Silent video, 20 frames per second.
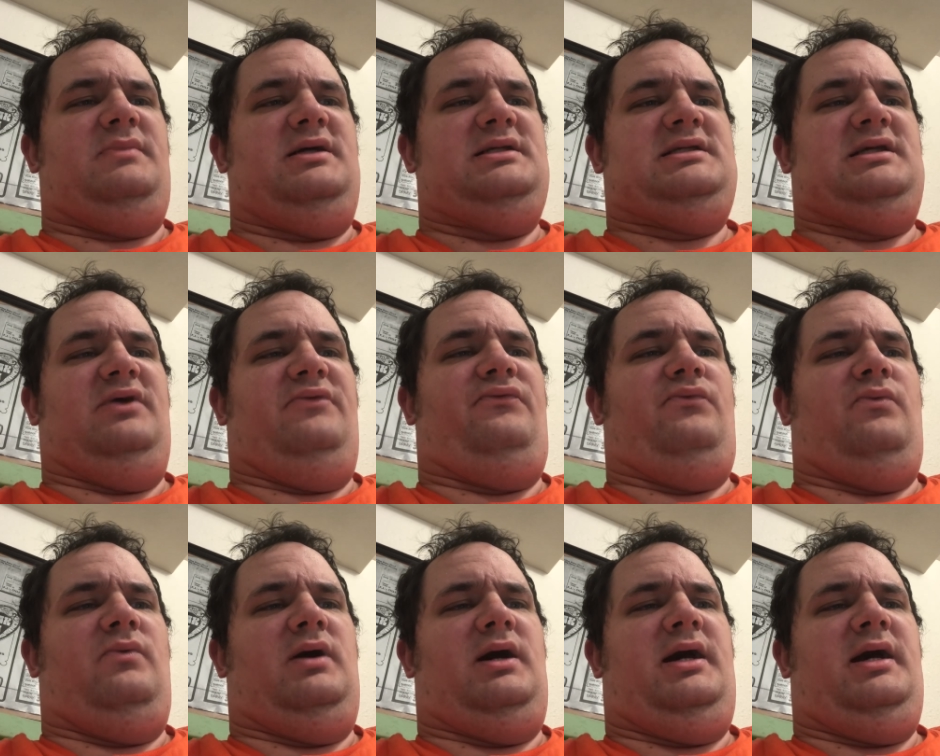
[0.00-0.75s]
myself
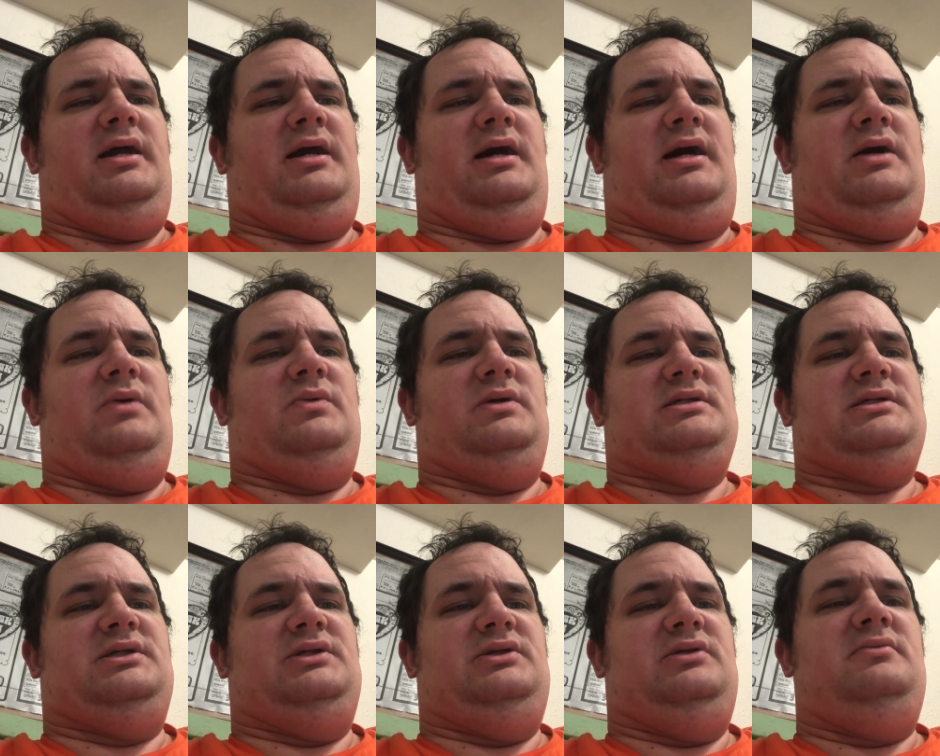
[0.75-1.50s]
why I
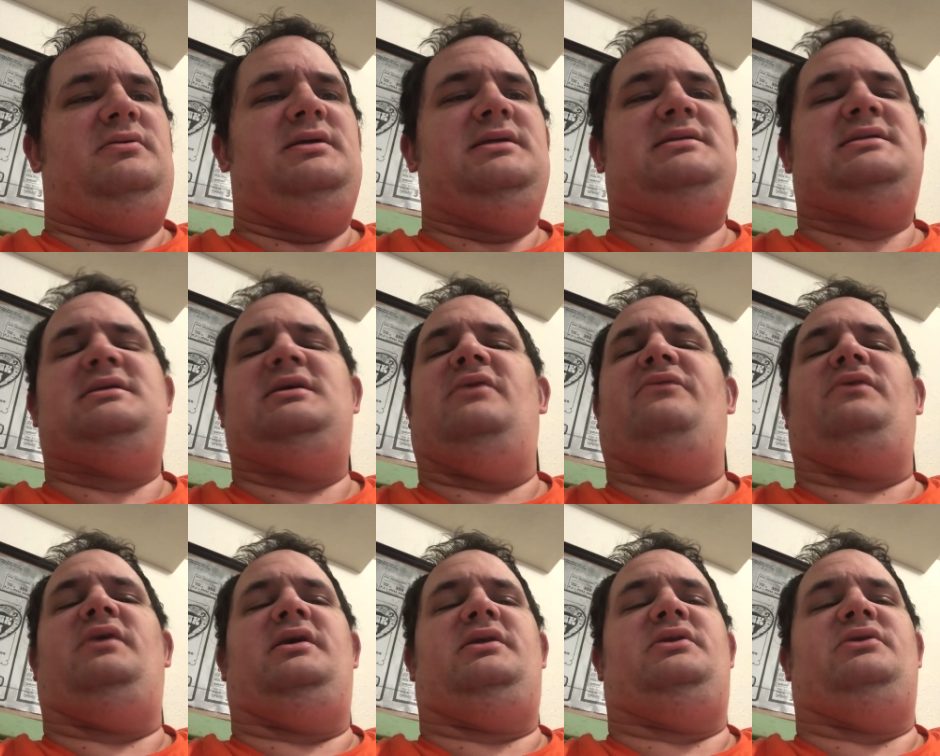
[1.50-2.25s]
wasn't doing
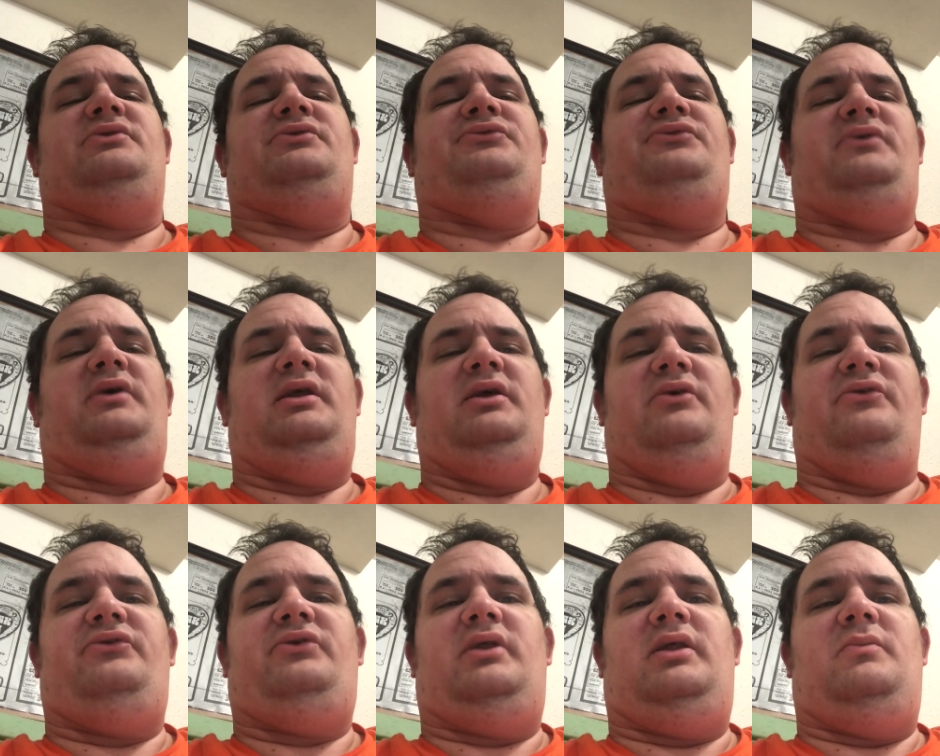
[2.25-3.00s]
stuff like those
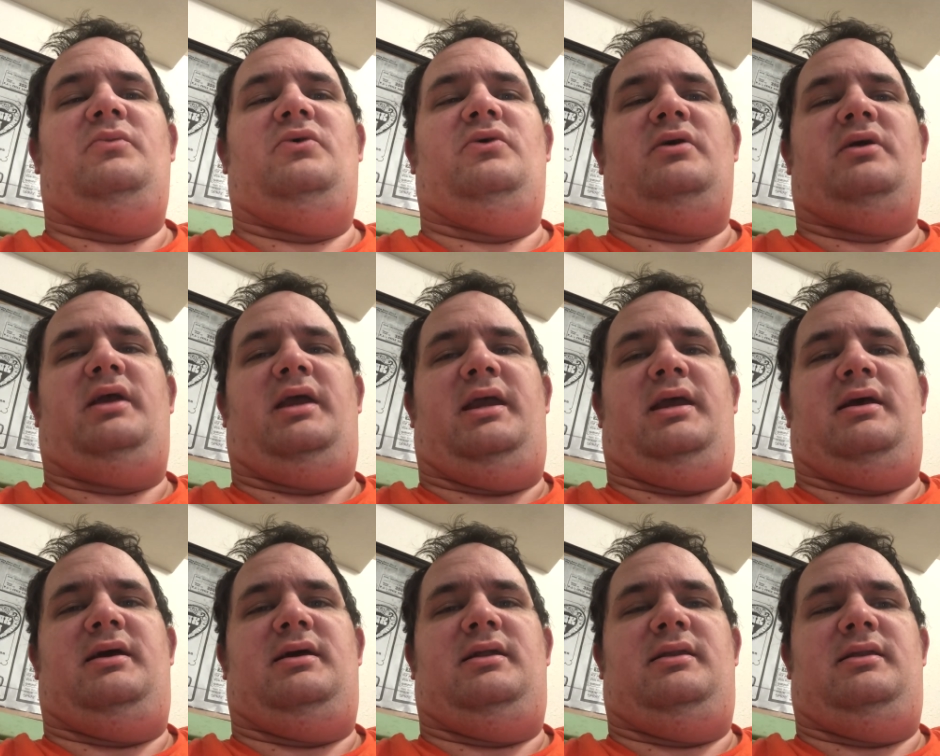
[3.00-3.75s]
videos anymore,
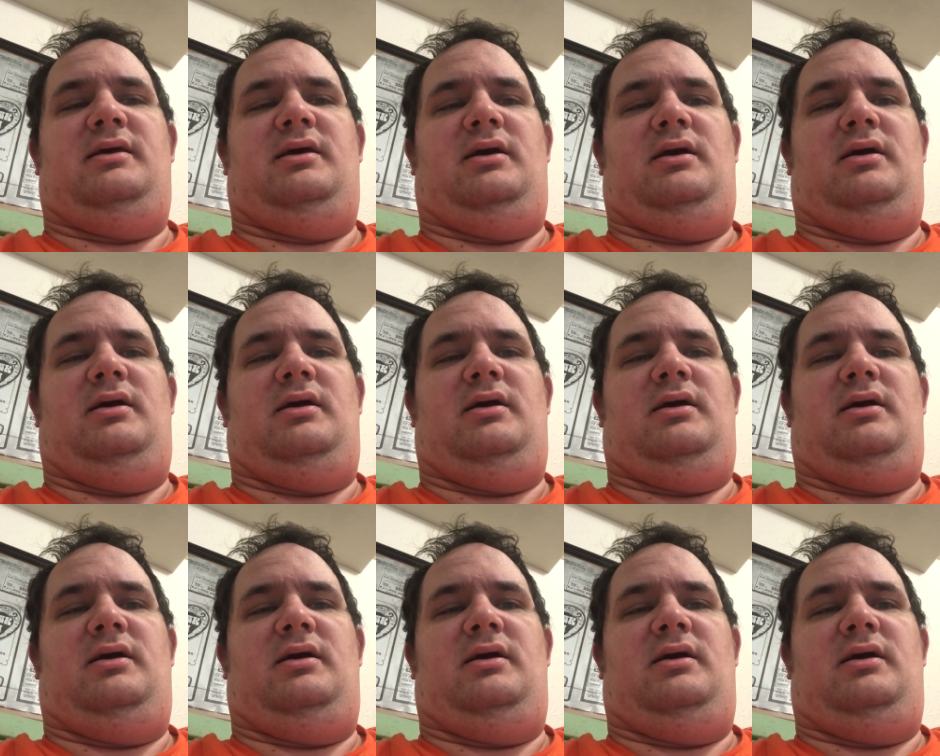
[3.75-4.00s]
and